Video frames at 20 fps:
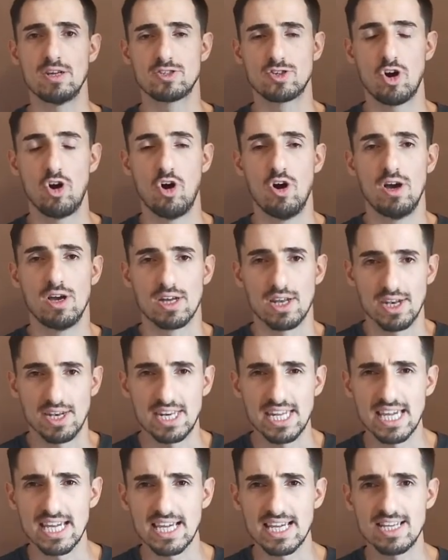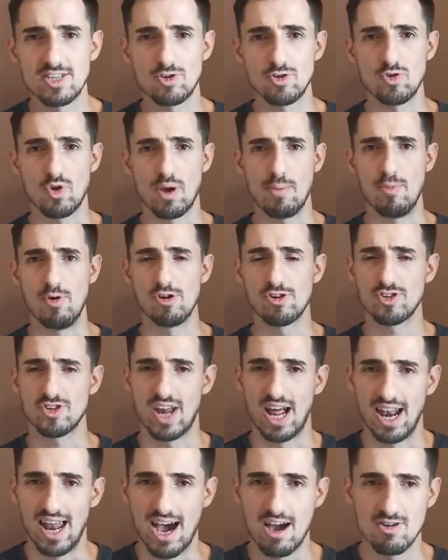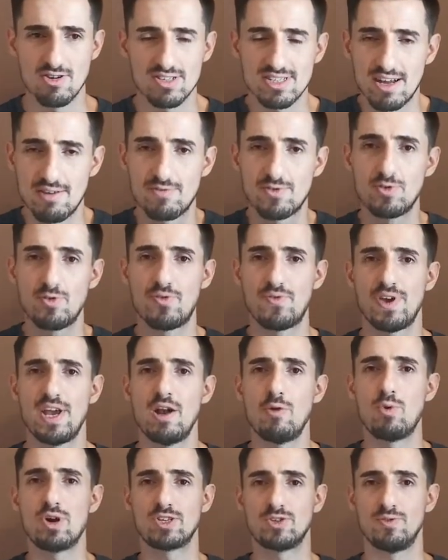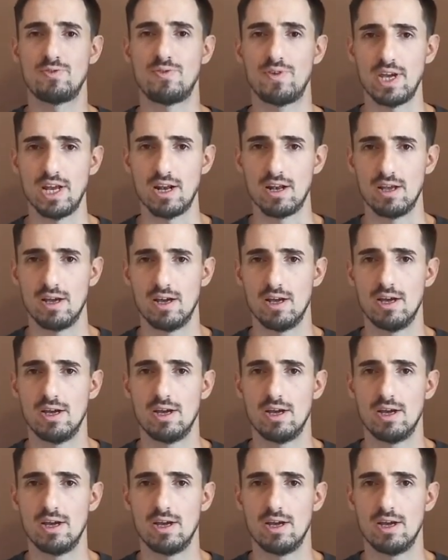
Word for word: So dig into your emotion, allow yourself to feel what you feel,